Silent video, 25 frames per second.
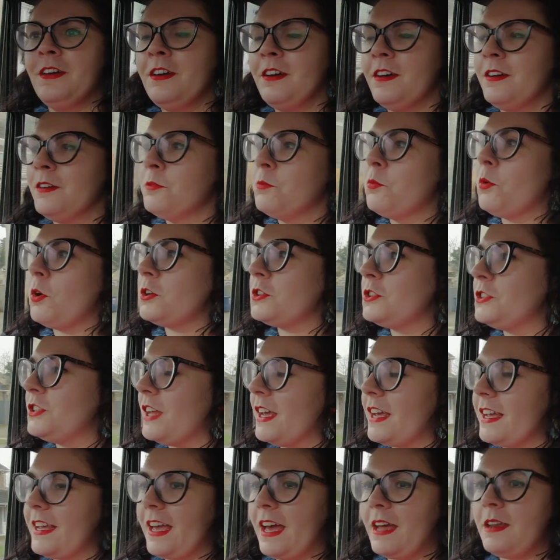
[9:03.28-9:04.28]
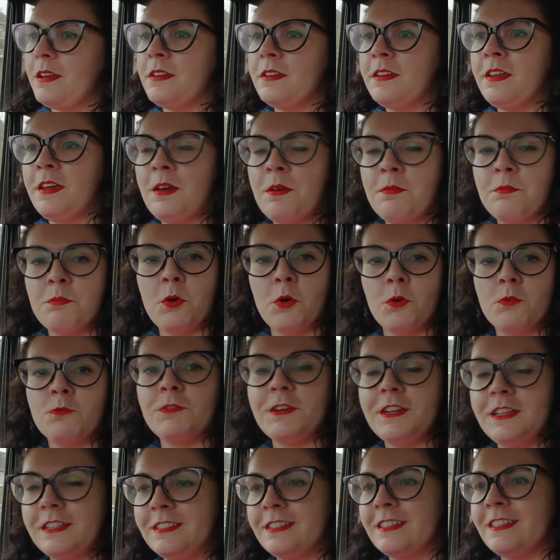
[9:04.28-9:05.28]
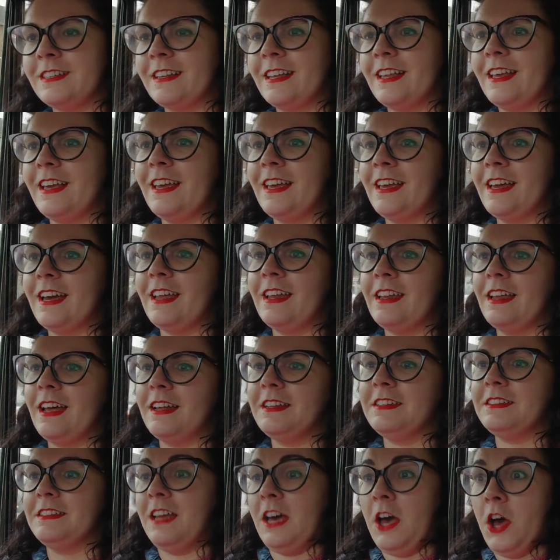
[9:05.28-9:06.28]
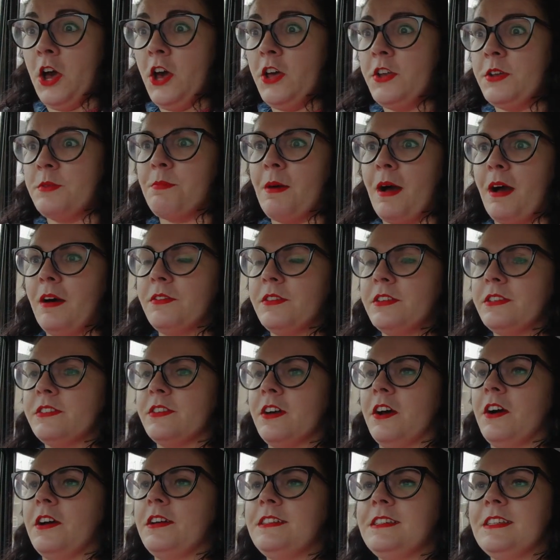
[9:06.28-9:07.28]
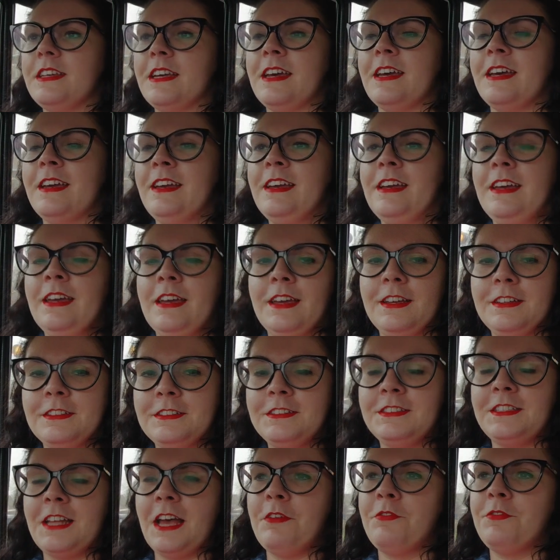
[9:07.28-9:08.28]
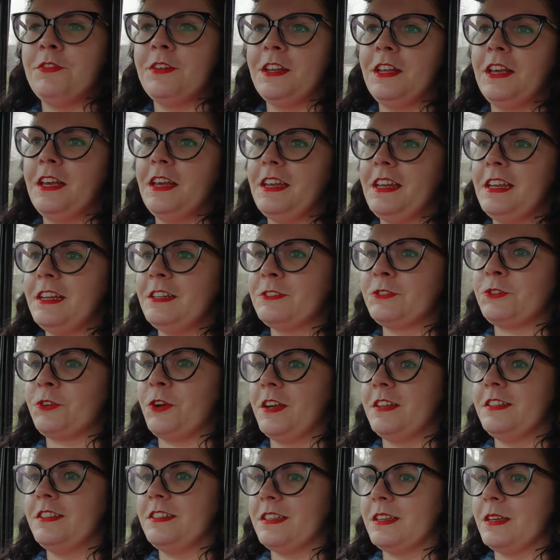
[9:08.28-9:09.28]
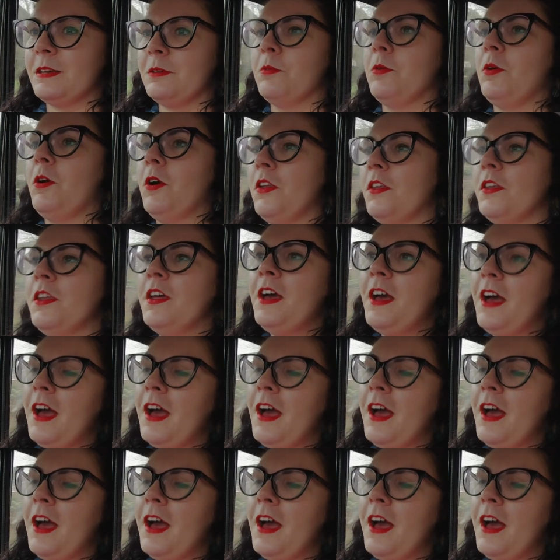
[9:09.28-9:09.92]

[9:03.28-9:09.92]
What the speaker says: watched it again more recently and heard about this idea, it's definitely an interesting one,